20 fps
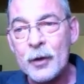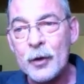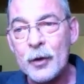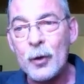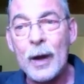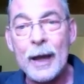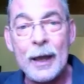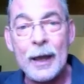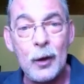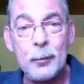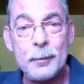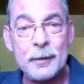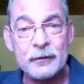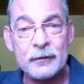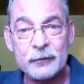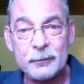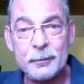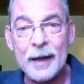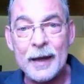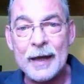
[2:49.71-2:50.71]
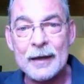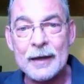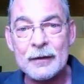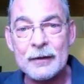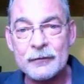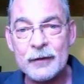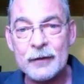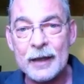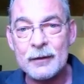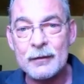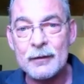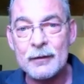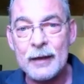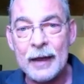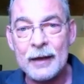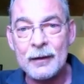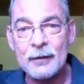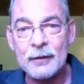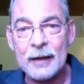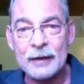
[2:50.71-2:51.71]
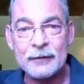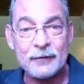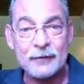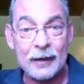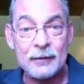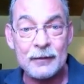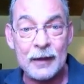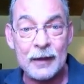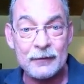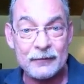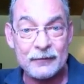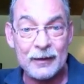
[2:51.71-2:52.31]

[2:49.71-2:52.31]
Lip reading: who I hope inspires and at